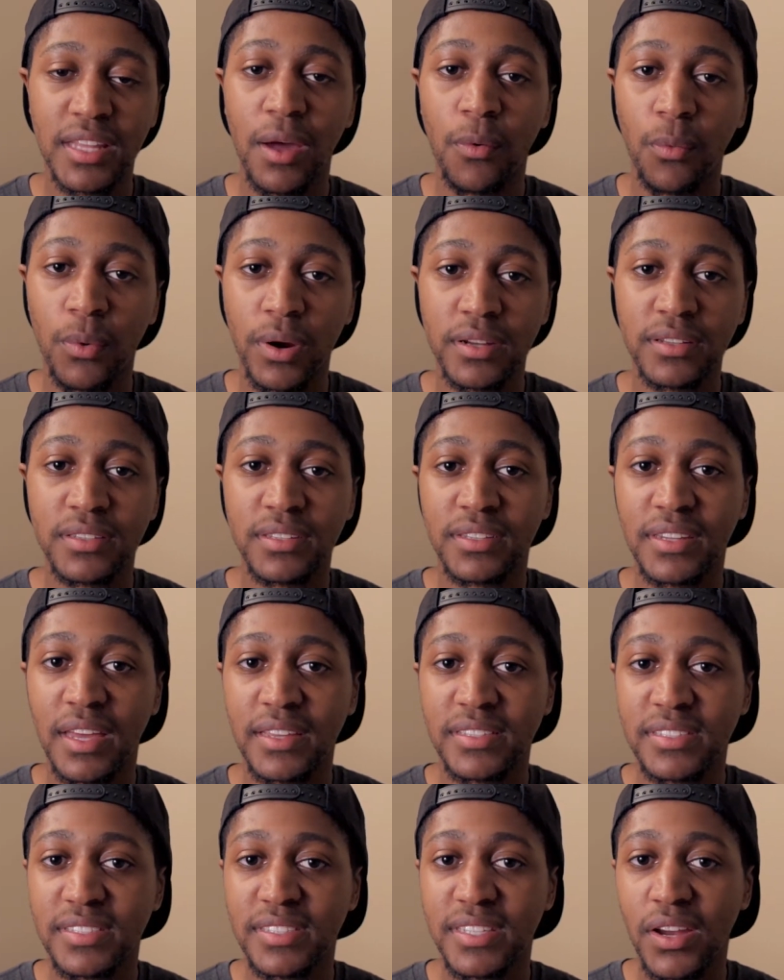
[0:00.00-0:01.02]
worked
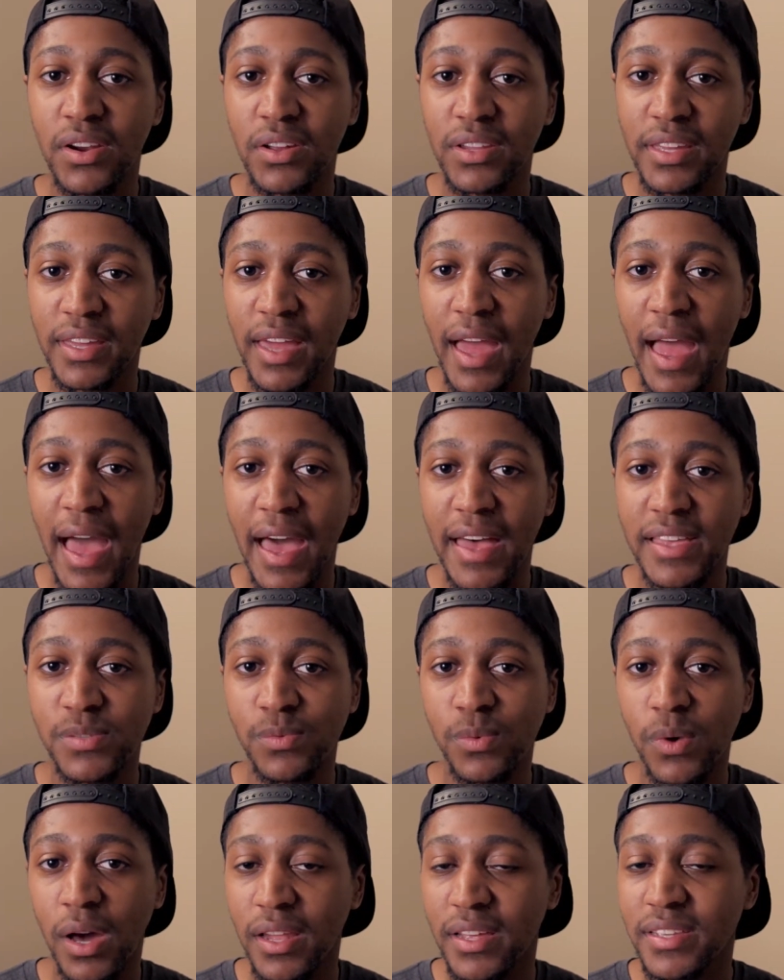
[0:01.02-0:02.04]
necessarily as
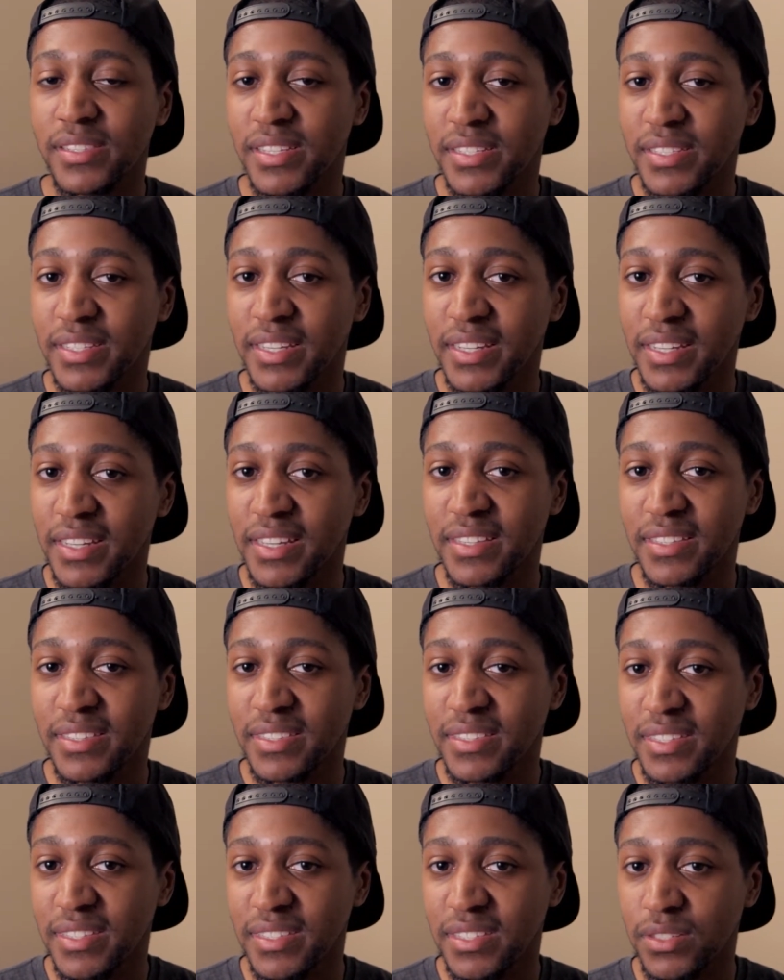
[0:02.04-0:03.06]
well as it did in
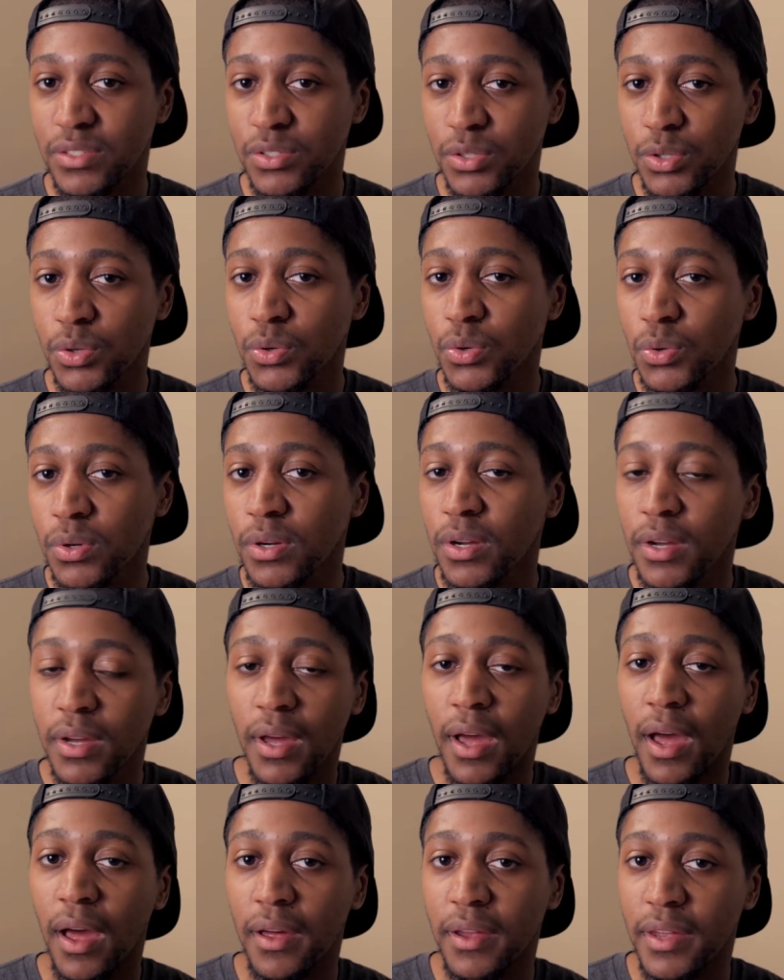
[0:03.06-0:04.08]
Season 2.
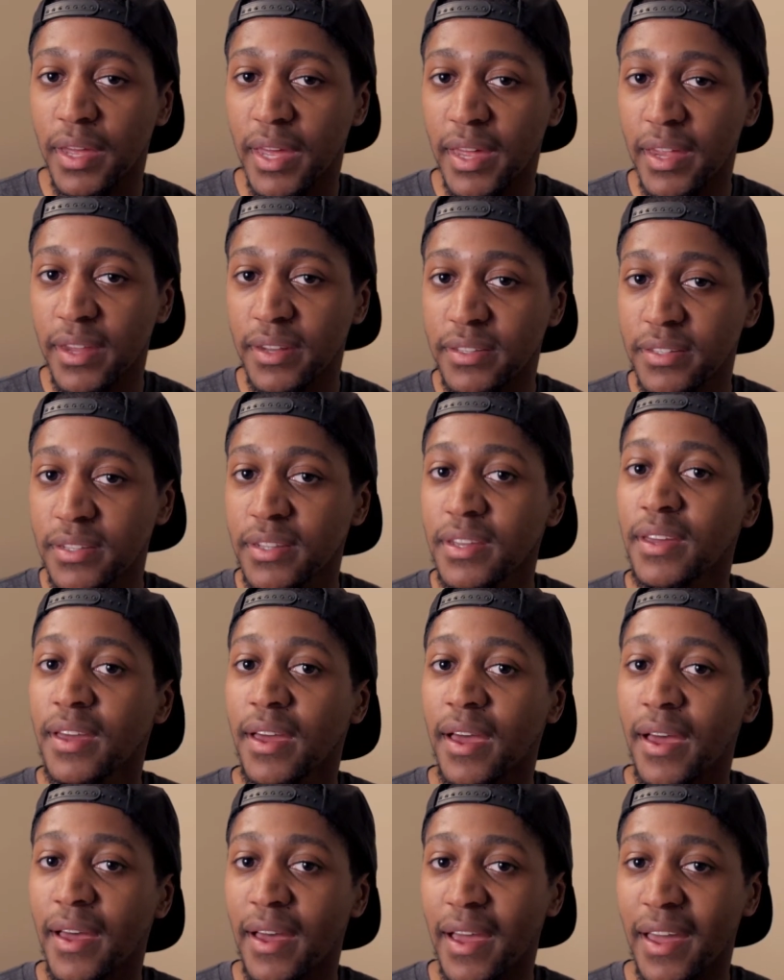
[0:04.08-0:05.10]
And
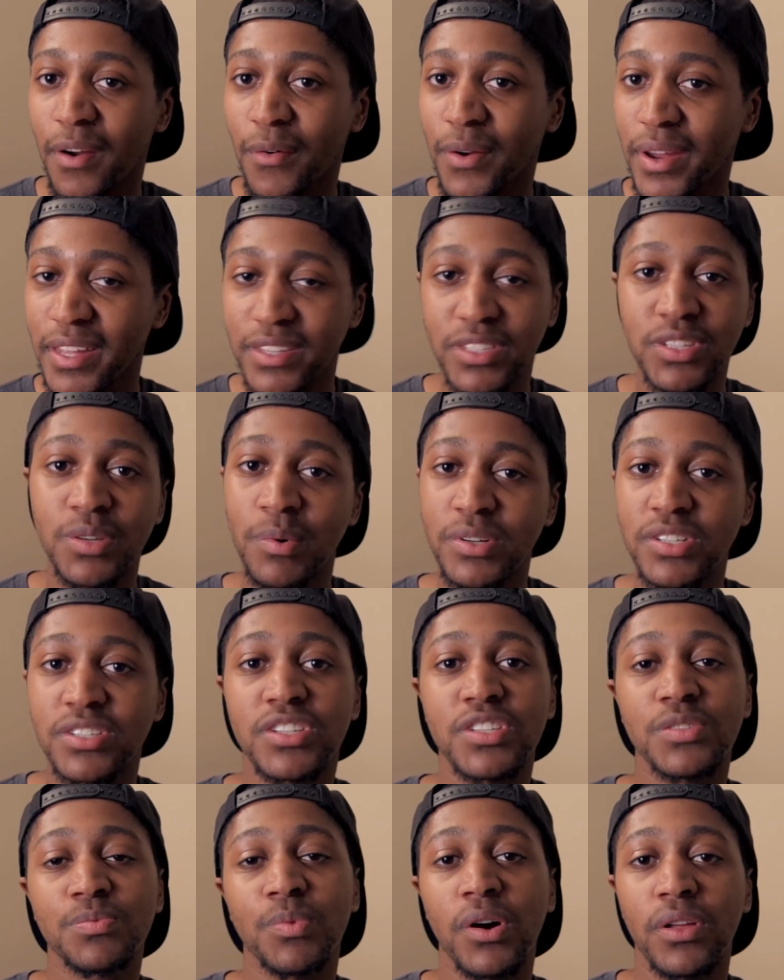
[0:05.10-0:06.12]
I don't want to get too much
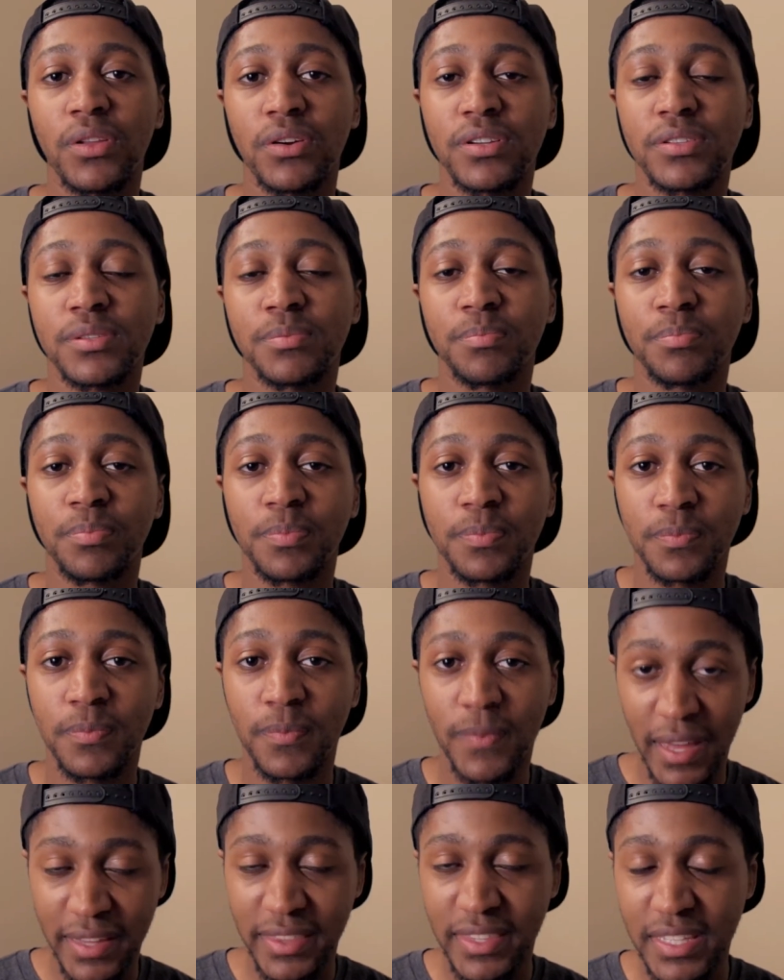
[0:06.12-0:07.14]
into spoilers
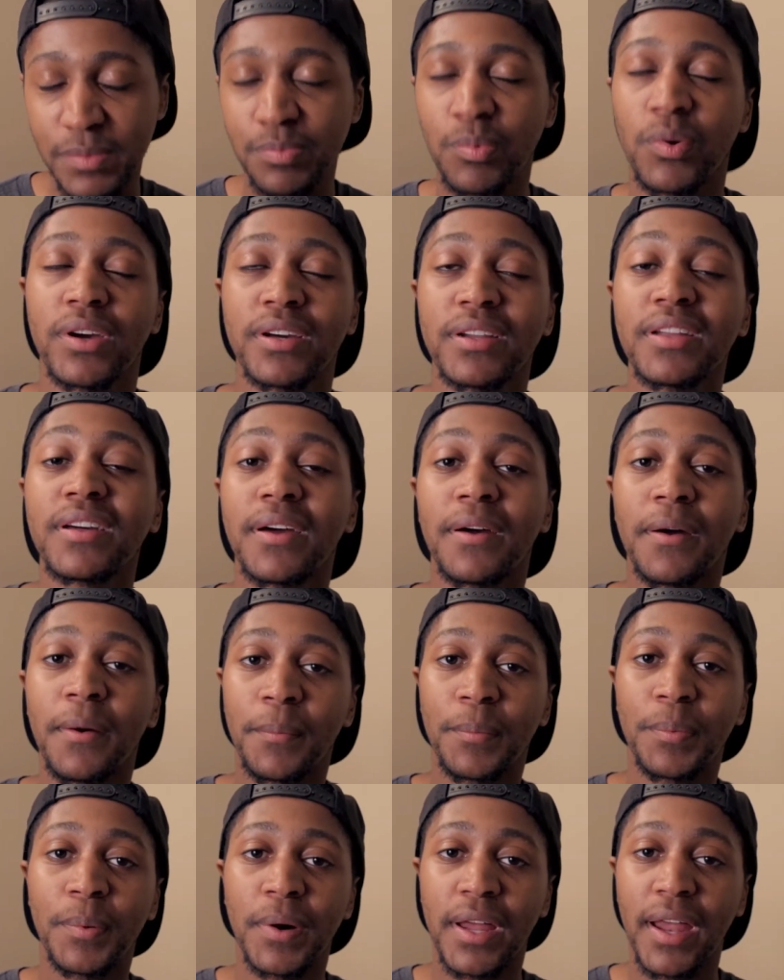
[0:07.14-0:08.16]
at this point,
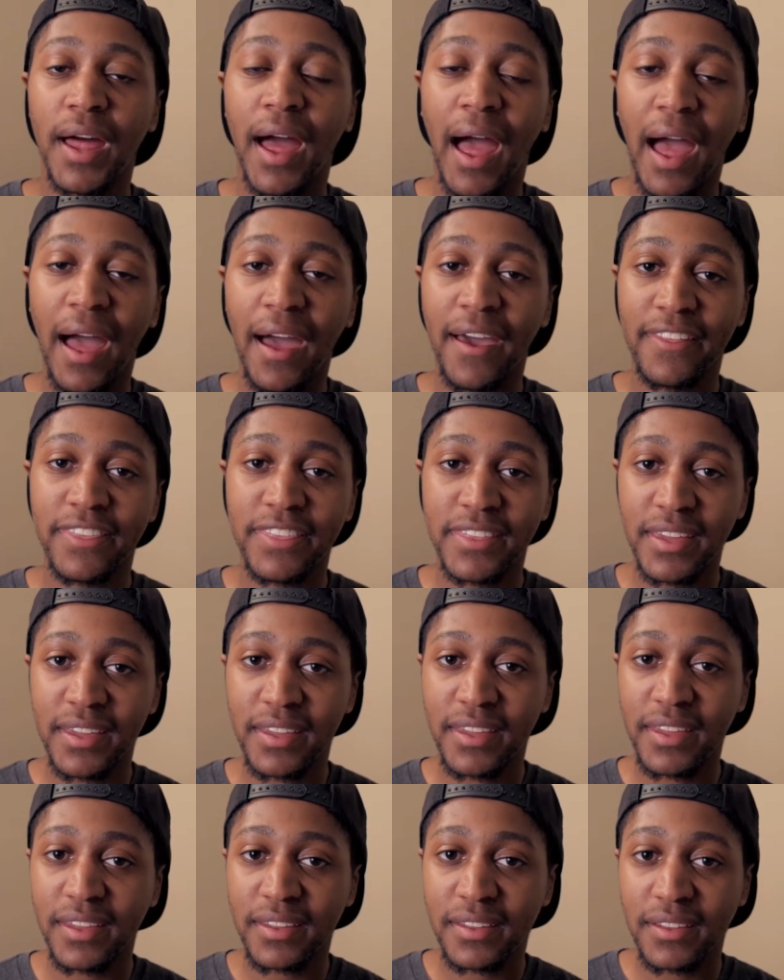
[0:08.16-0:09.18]
but I
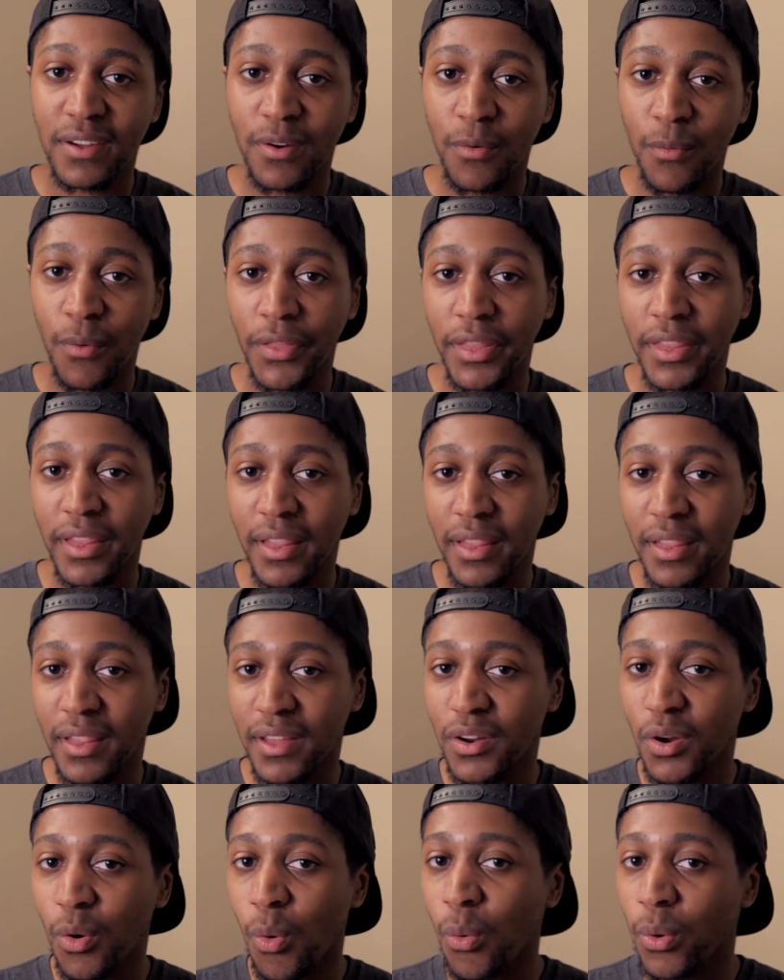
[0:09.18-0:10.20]
think with
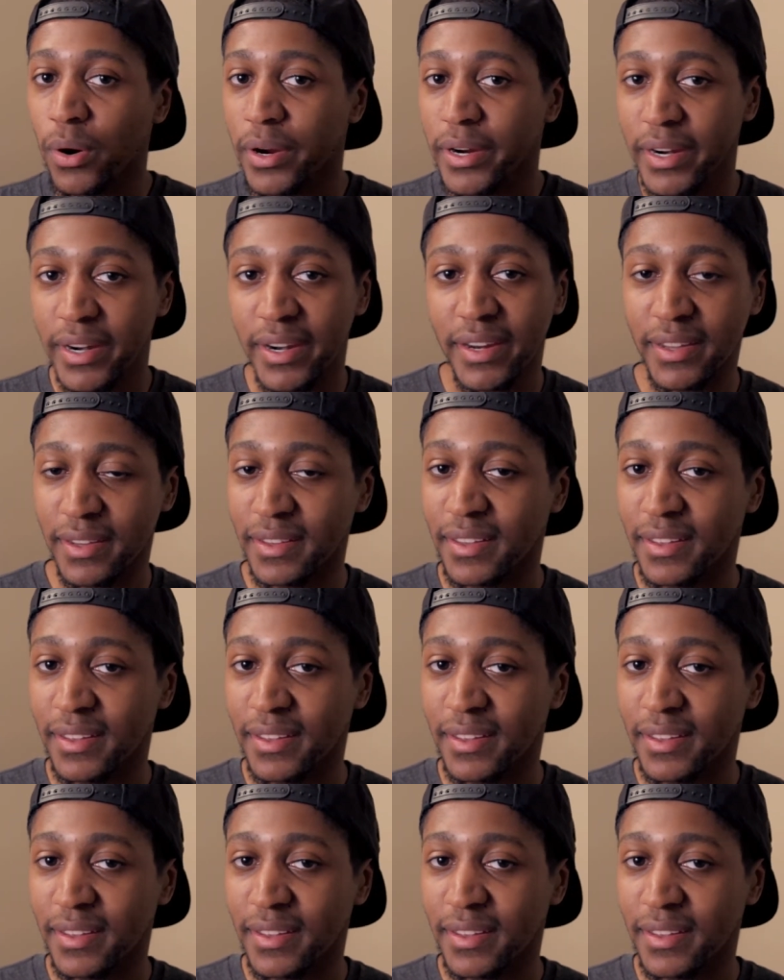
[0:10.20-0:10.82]
little work